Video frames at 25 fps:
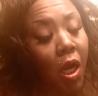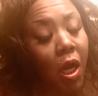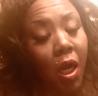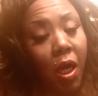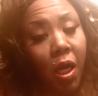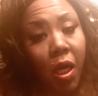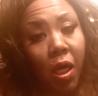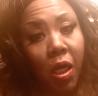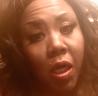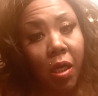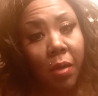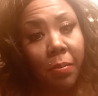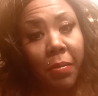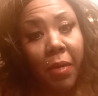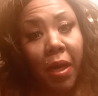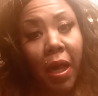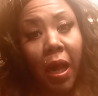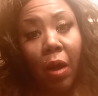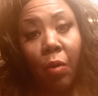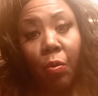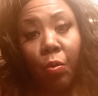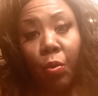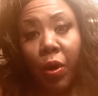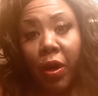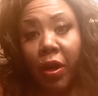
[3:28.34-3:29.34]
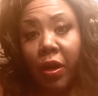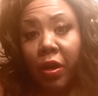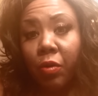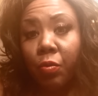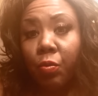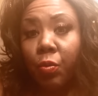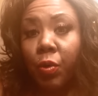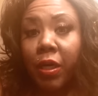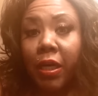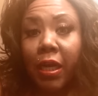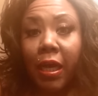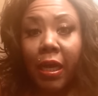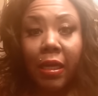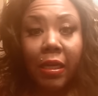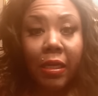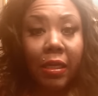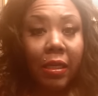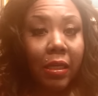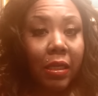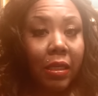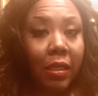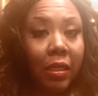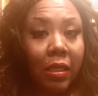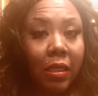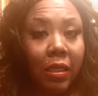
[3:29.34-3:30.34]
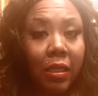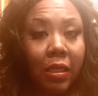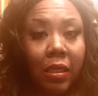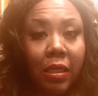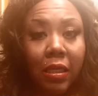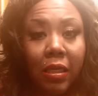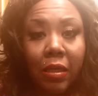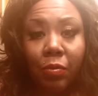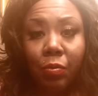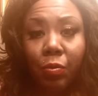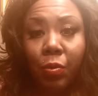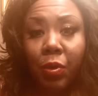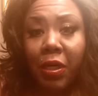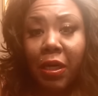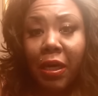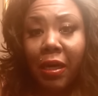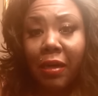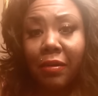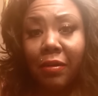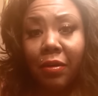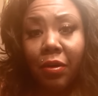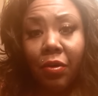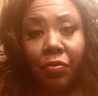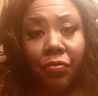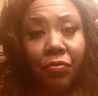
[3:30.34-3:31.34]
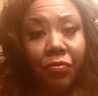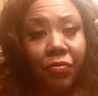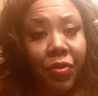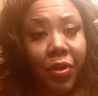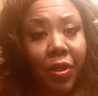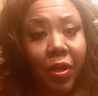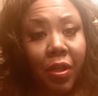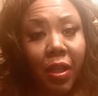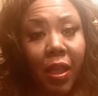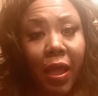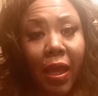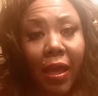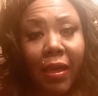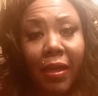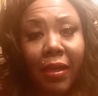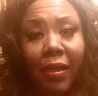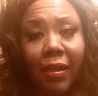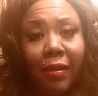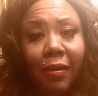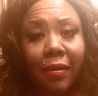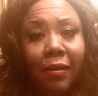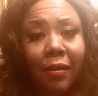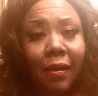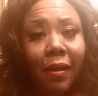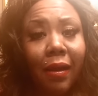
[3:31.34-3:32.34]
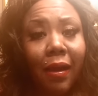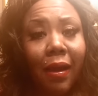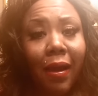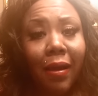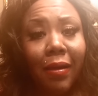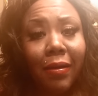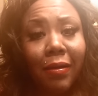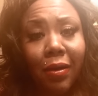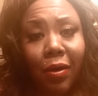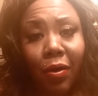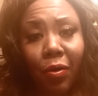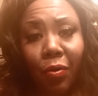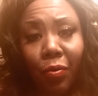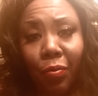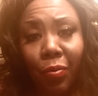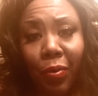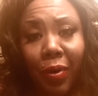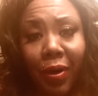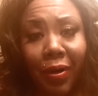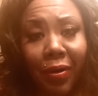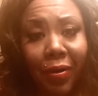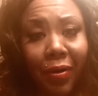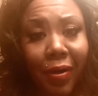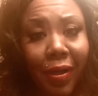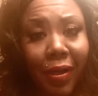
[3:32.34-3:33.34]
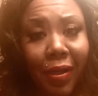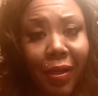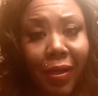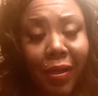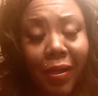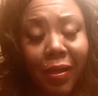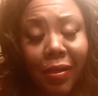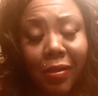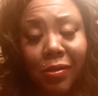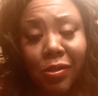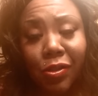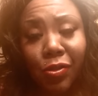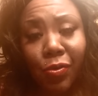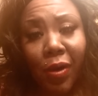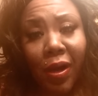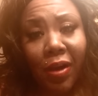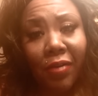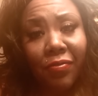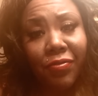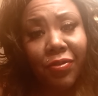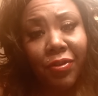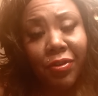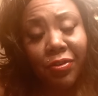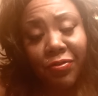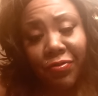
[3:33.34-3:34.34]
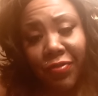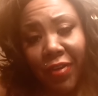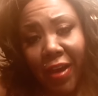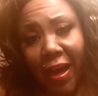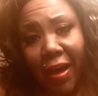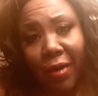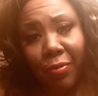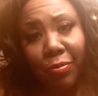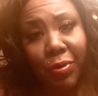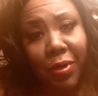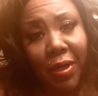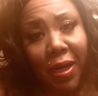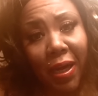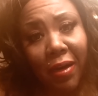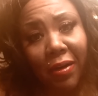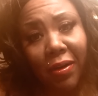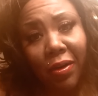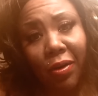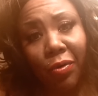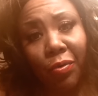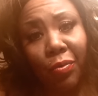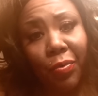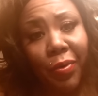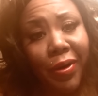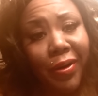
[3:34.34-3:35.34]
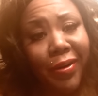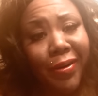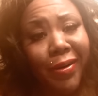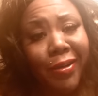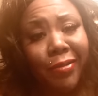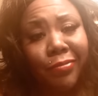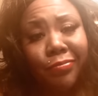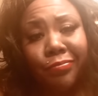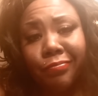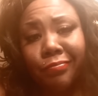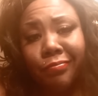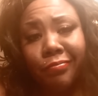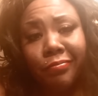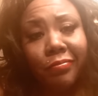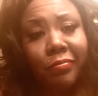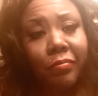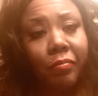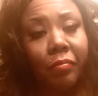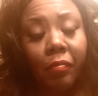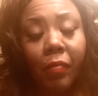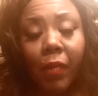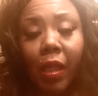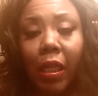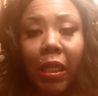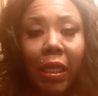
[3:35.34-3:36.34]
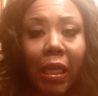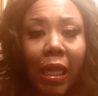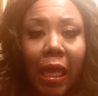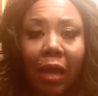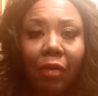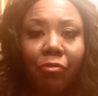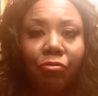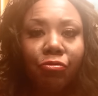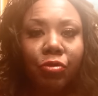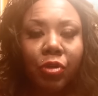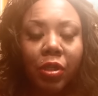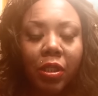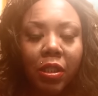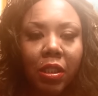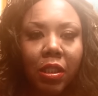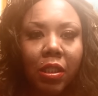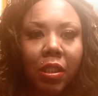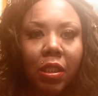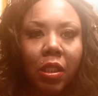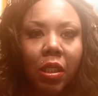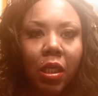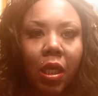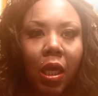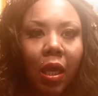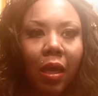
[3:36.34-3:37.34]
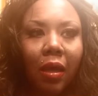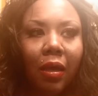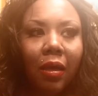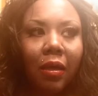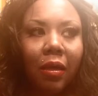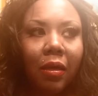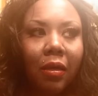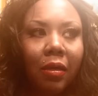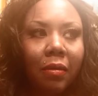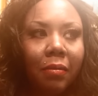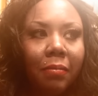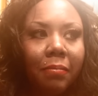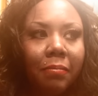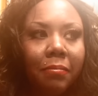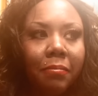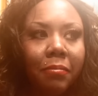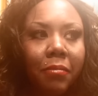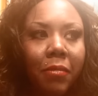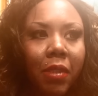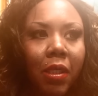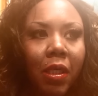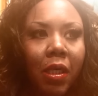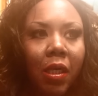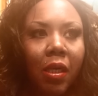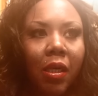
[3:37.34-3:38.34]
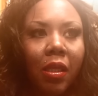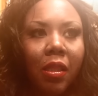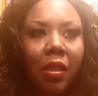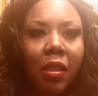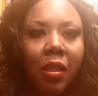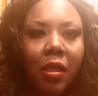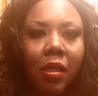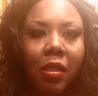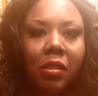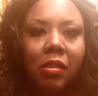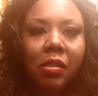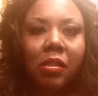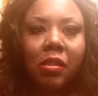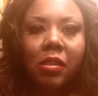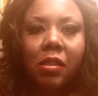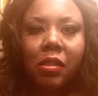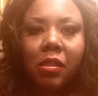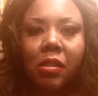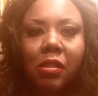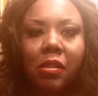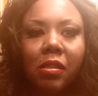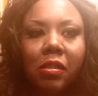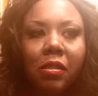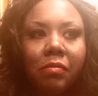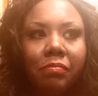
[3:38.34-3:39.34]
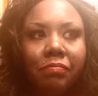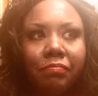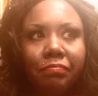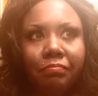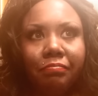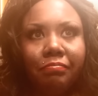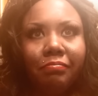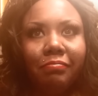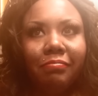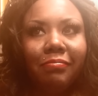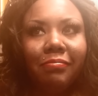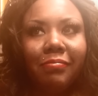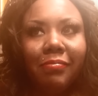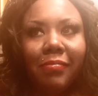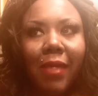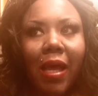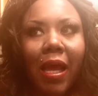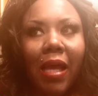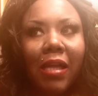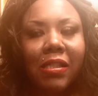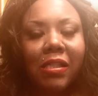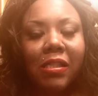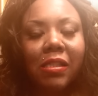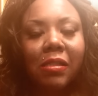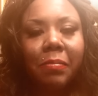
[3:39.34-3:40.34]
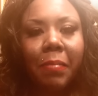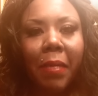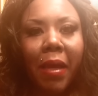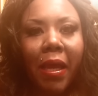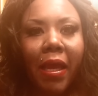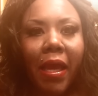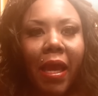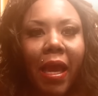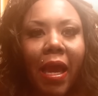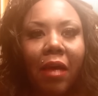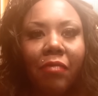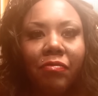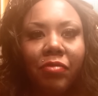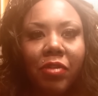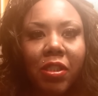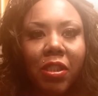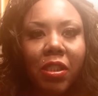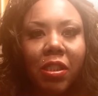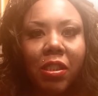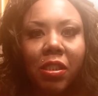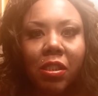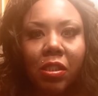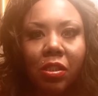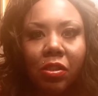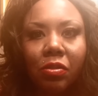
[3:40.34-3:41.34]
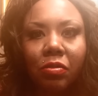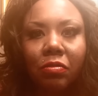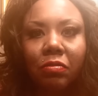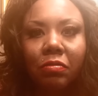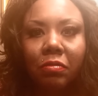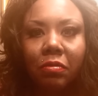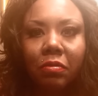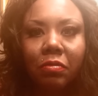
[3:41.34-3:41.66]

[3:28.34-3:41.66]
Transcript: Um, I wear it when I need it. And when I don't feel like it, I don't wear it. And do I feel fat when I don't wear it? Mm, not really. Um, things just, I just may have additional